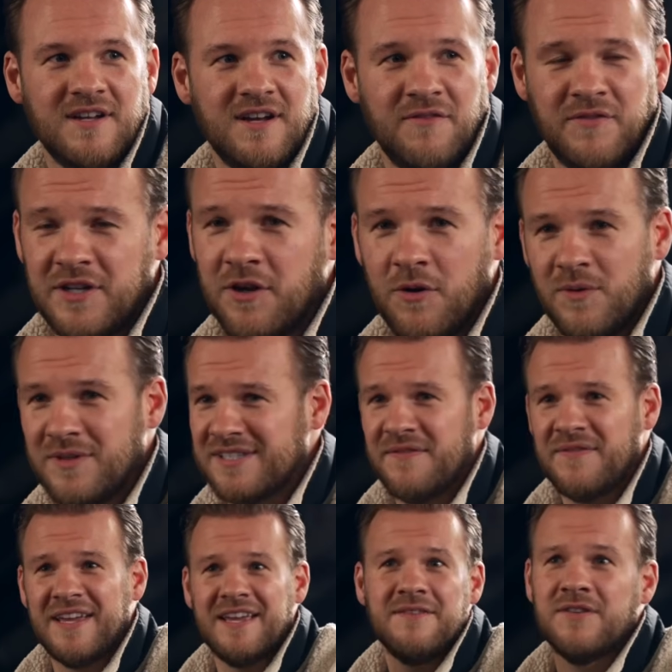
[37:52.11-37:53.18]
I think no one's
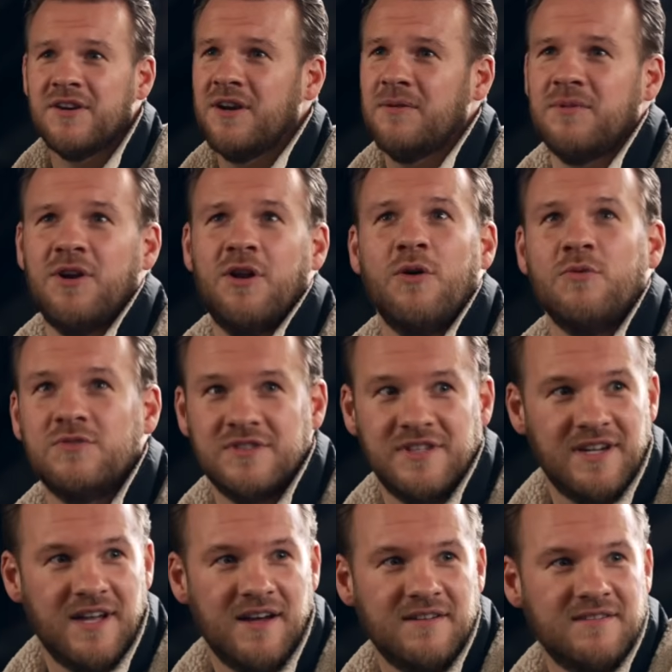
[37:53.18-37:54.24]
ever even come close to
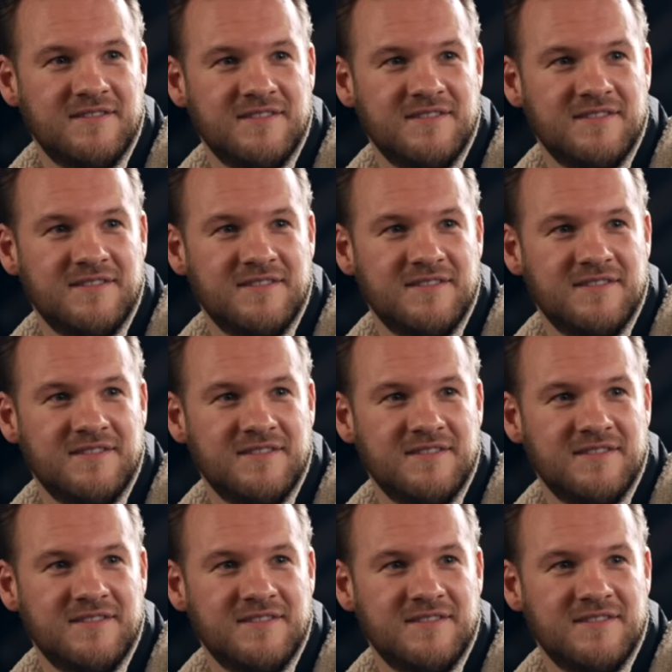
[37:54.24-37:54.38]
that.